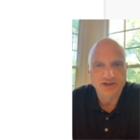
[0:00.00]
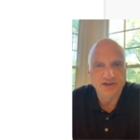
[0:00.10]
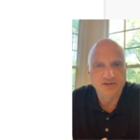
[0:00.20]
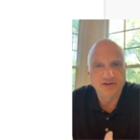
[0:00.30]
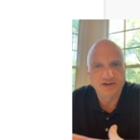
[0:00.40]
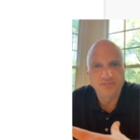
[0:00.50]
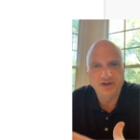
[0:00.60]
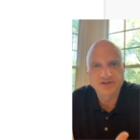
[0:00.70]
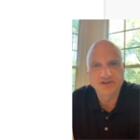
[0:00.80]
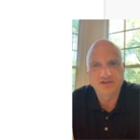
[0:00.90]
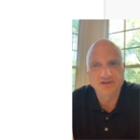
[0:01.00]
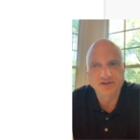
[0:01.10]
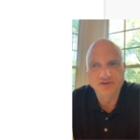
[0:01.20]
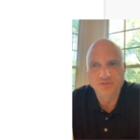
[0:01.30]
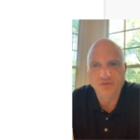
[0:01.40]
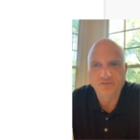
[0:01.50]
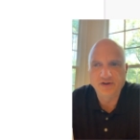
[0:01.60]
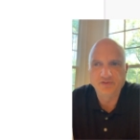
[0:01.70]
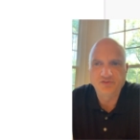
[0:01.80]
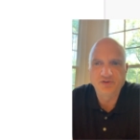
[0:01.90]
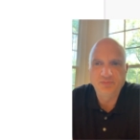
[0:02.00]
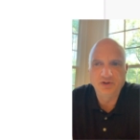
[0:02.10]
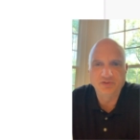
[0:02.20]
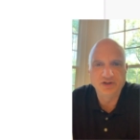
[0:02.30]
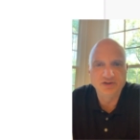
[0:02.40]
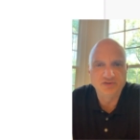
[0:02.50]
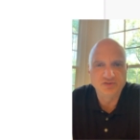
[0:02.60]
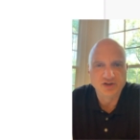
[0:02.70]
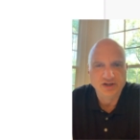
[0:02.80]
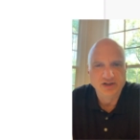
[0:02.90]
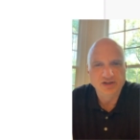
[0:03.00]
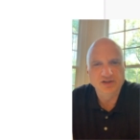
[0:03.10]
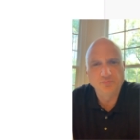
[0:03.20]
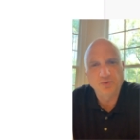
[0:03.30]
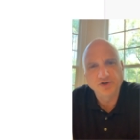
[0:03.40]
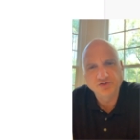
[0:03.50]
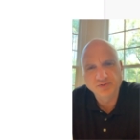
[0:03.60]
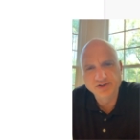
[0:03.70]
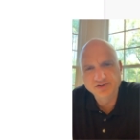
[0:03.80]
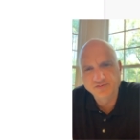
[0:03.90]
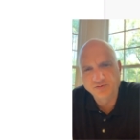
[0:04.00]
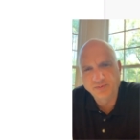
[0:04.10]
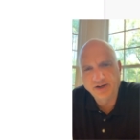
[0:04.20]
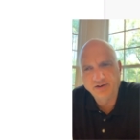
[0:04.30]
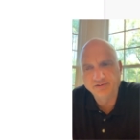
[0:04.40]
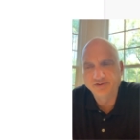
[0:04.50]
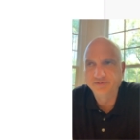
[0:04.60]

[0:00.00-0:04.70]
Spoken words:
and basically we found CPLDs in the price range of about,